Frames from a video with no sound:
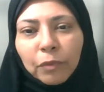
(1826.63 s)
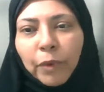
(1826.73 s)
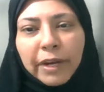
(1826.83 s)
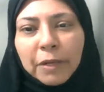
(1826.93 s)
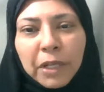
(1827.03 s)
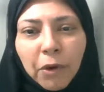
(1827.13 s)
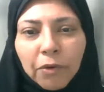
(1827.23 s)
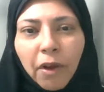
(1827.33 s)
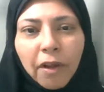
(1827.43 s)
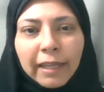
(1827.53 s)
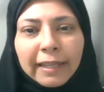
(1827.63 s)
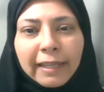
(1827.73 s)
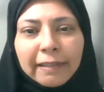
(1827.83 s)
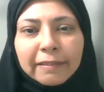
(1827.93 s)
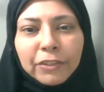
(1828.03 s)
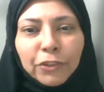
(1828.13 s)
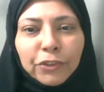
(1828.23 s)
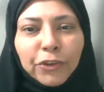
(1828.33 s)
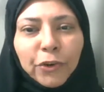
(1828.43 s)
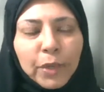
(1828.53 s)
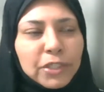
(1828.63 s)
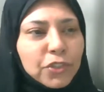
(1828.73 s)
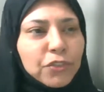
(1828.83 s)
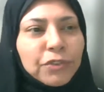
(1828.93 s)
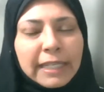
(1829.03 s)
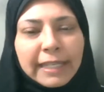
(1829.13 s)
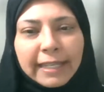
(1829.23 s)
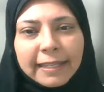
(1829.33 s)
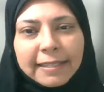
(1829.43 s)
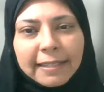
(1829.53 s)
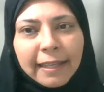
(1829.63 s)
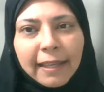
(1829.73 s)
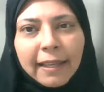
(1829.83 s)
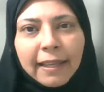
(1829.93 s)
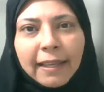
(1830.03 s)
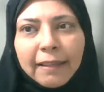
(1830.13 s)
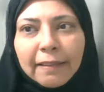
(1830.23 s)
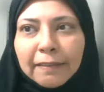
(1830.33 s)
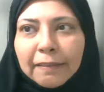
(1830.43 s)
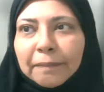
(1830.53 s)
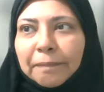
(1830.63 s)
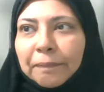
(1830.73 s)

where did we go wrong? And your question really is, it